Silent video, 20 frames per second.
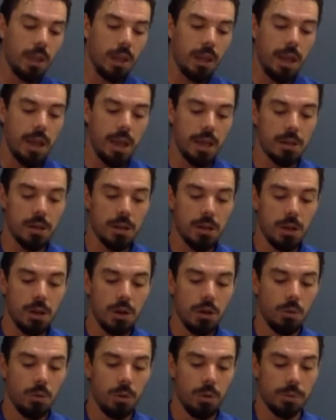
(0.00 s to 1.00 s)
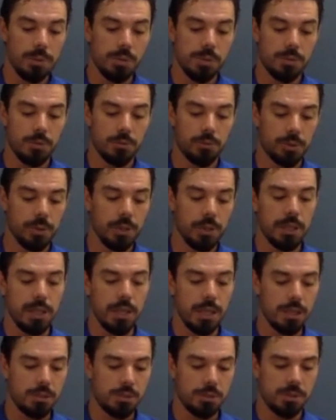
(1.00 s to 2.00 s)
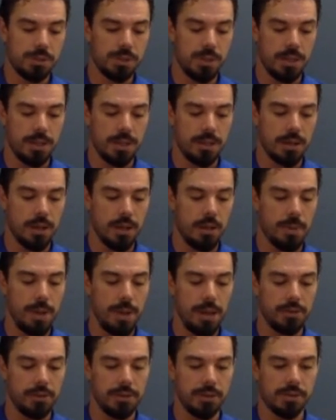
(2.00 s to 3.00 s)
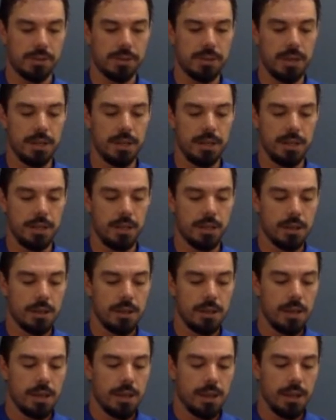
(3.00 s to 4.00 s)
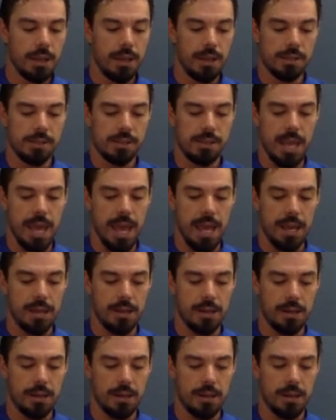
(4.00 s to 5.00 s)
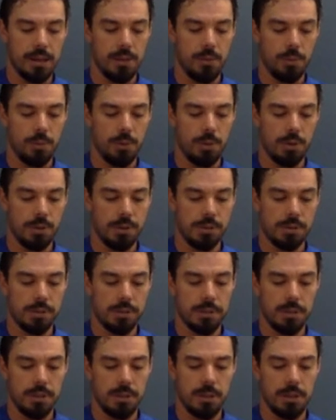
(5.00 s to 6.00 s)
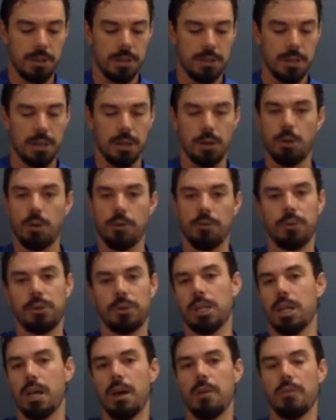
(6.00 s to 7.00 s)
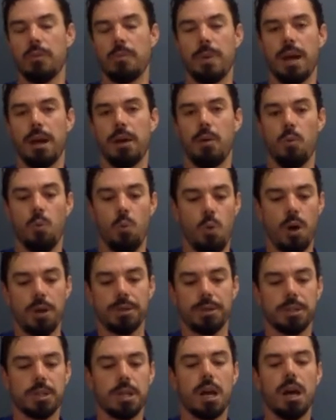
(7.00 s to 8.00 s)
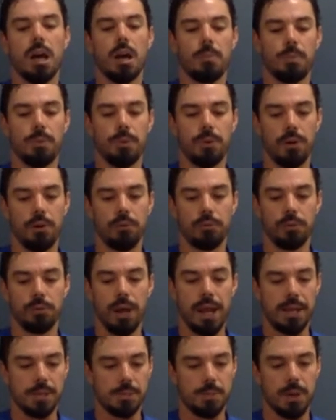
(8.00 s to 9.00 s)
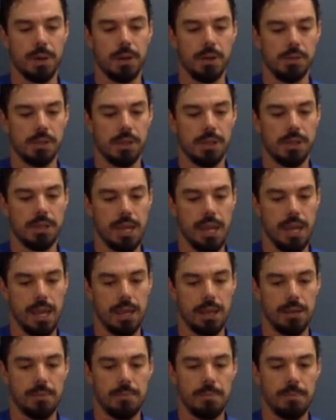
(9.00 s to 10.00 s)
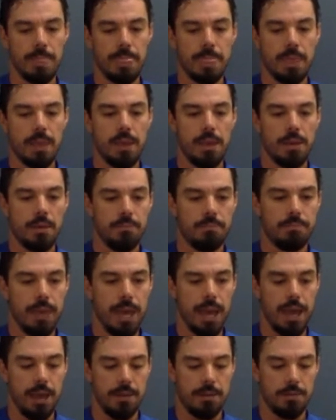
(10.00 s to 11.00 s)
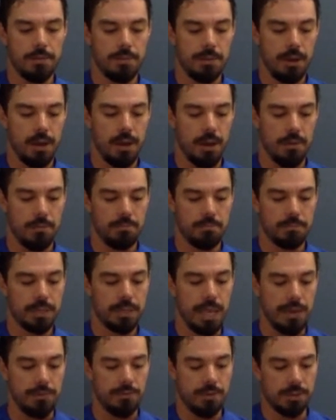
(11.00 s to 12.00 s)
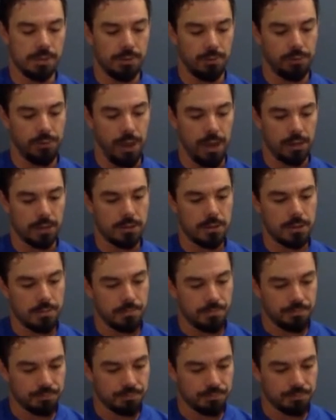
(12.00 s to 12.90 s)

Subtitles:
And what was really interesting about this study is that it was the equivalent of about 1 cup of raspberries a day that gave this effect.